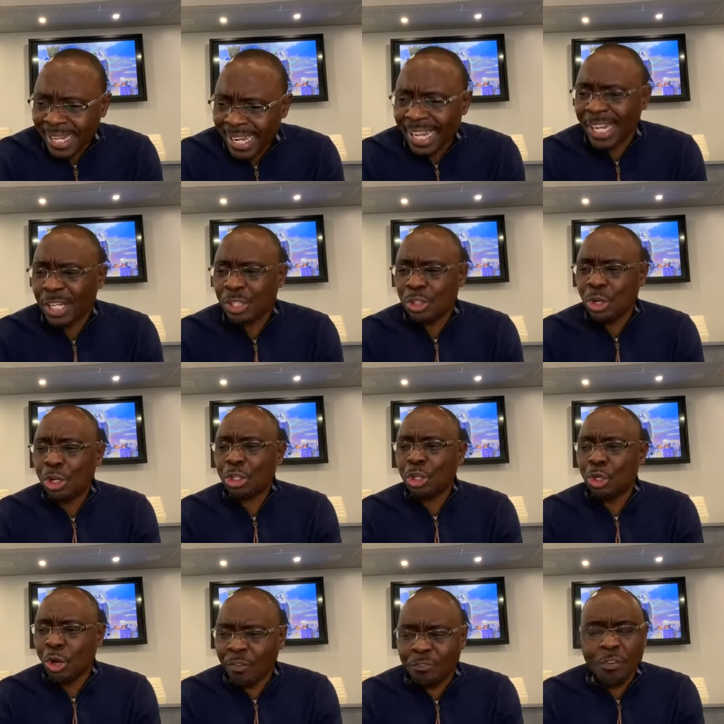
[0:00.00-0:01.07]
It is not
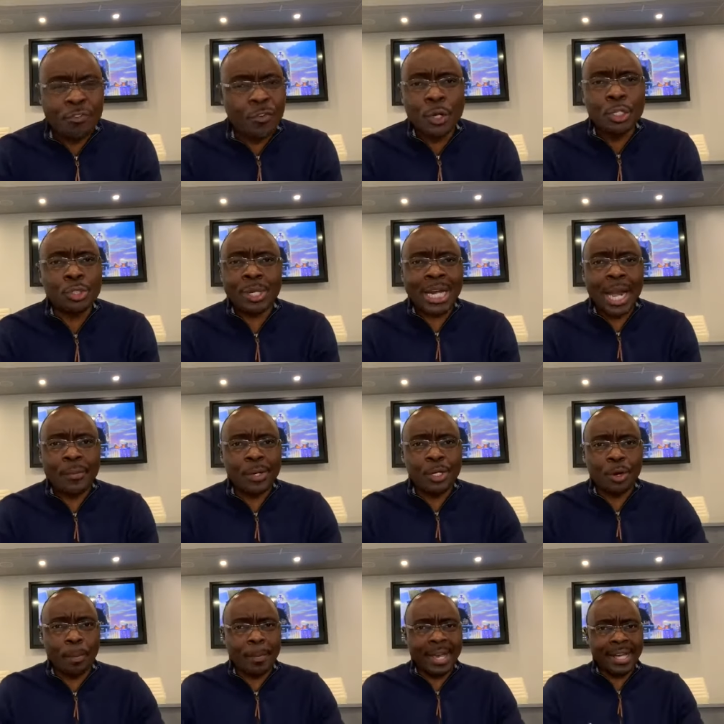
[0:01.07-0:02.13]
lawful for you to carry
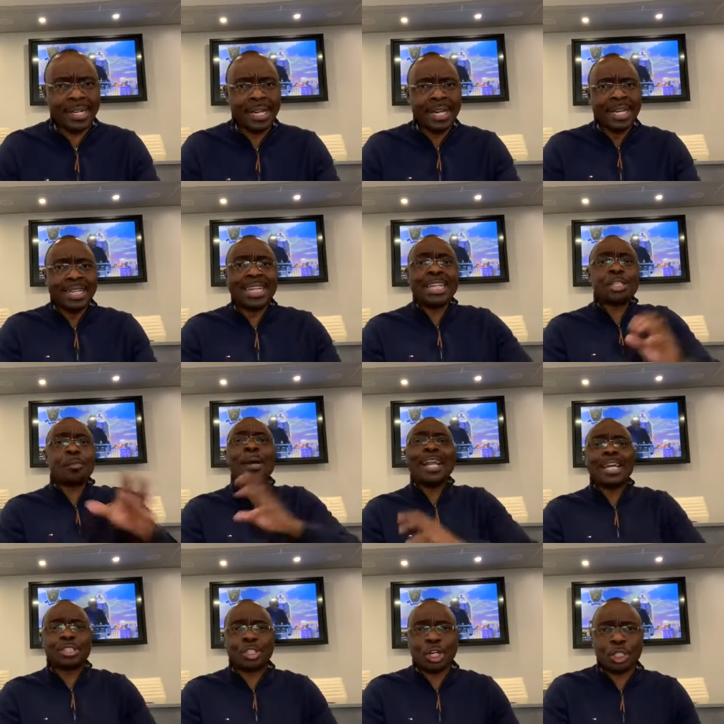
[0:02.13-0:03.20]
your bed. This
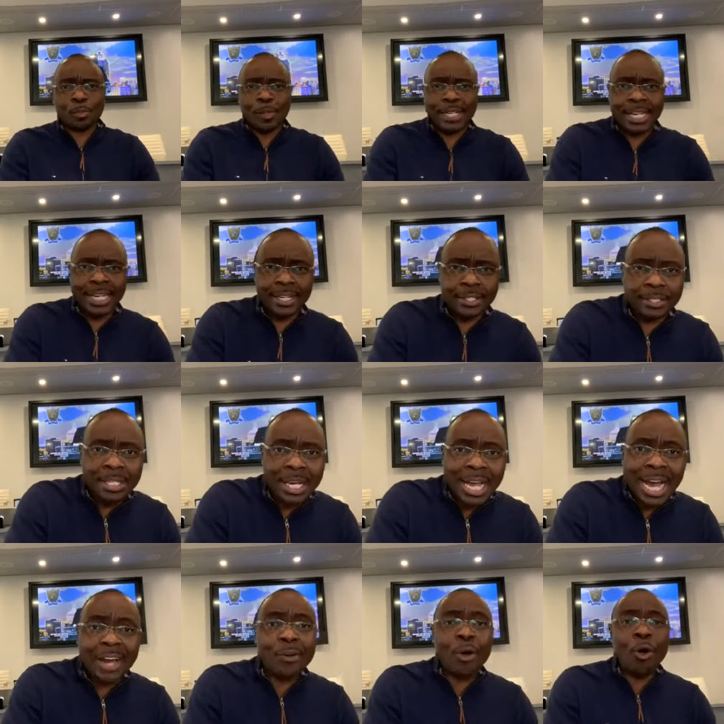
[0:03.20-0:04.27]
man has just been healed,
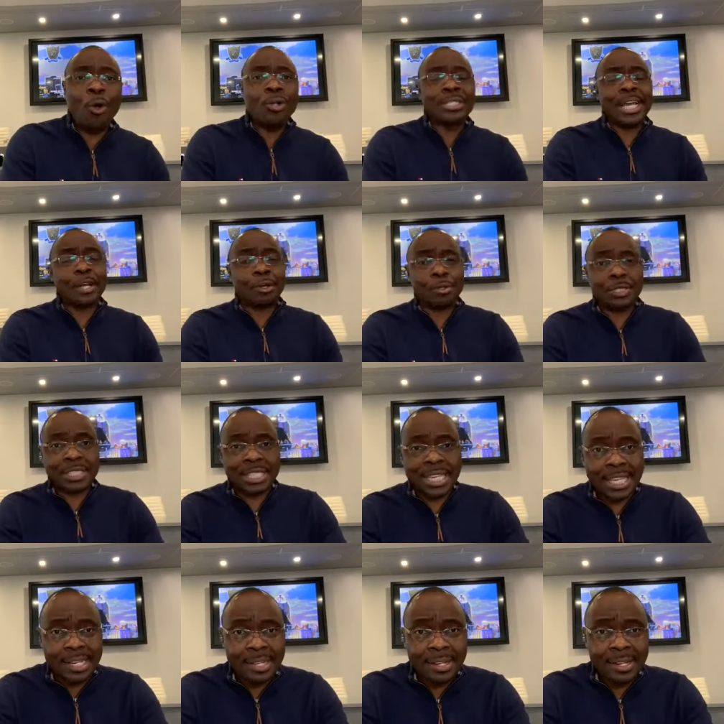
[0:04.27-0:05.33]
and all they could
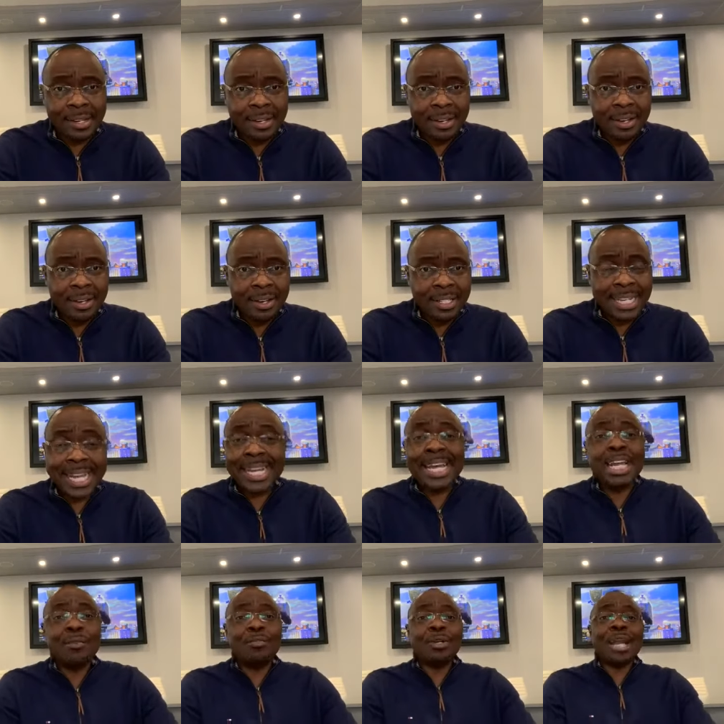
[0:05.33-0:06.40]
see, they
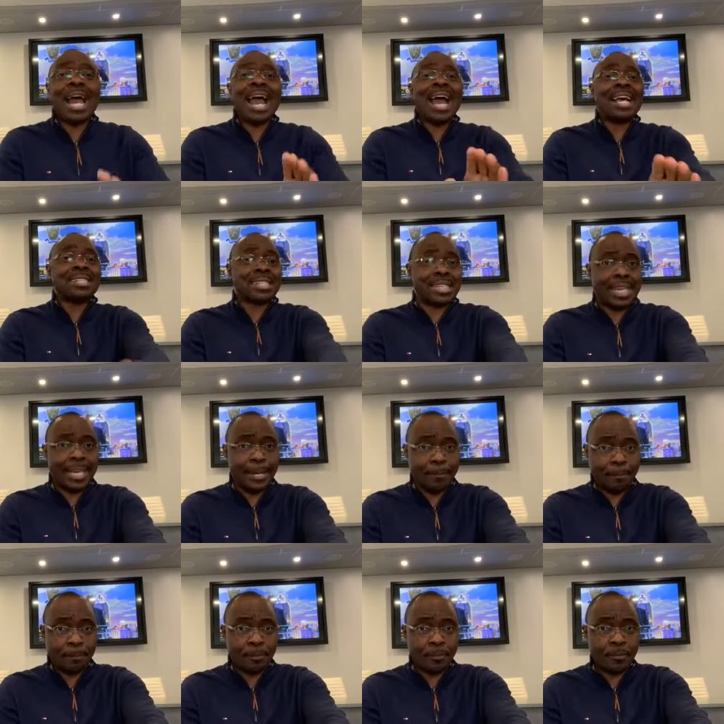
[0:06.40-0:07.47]
didn't even ask
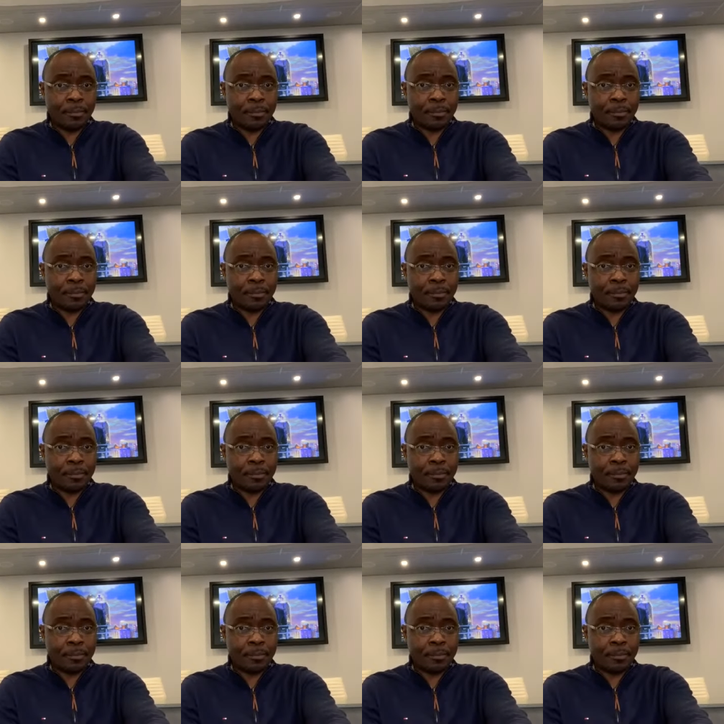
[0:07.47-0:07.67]
him,